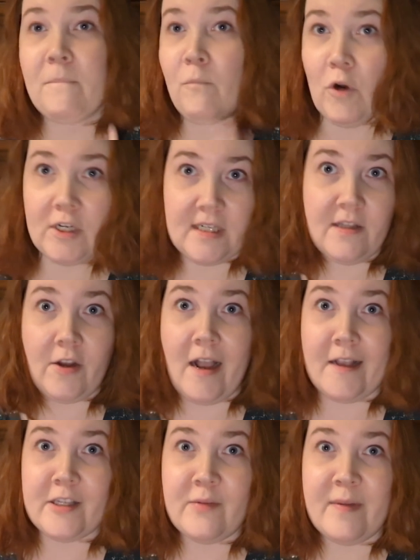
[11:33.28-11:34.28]
worked in their
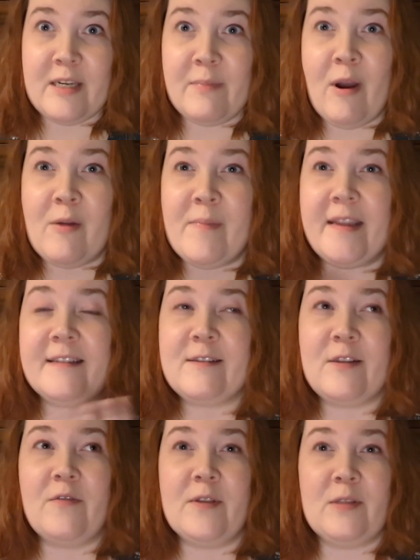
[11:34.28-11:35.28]
costuming department.
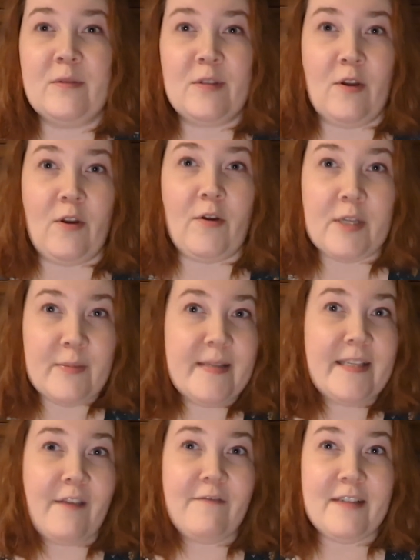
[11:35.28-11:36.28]
So this was her
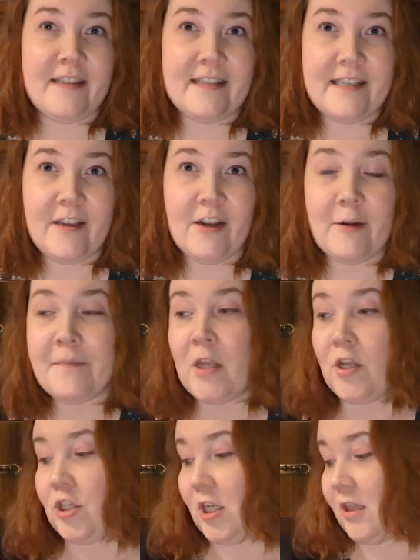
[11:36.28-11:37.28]
Christmas gift this year.
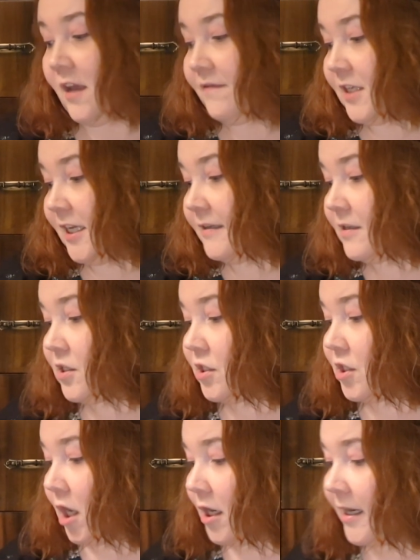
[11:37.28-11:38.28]
She loved it.
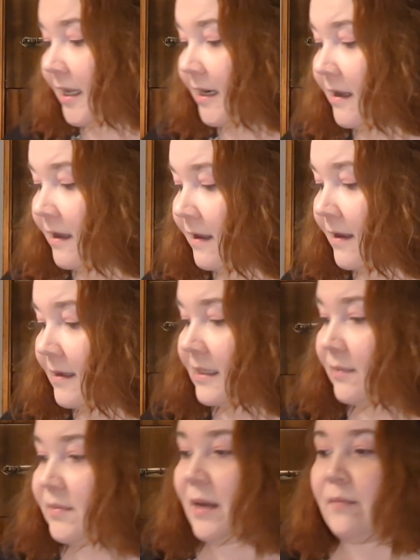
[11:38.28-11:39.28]
Started
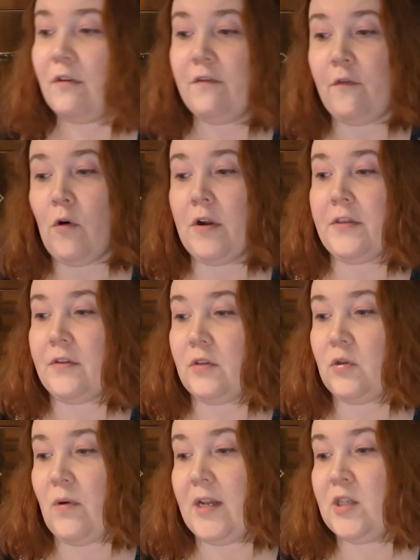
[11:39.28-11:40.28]
September 4th,
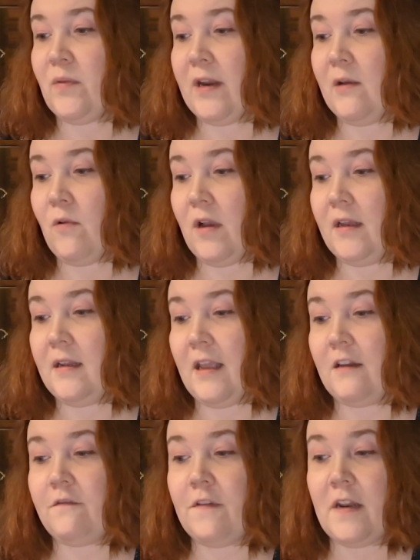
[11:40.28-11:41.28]
2021
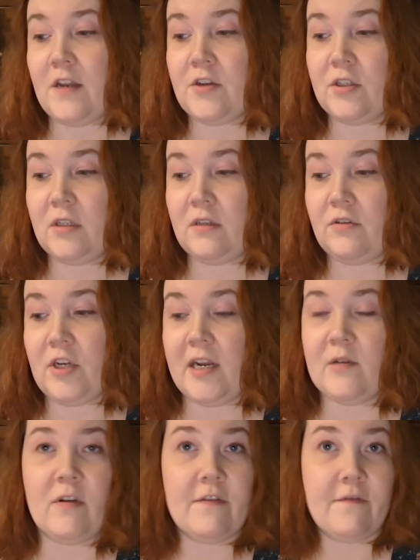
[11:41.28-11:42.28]
and finished January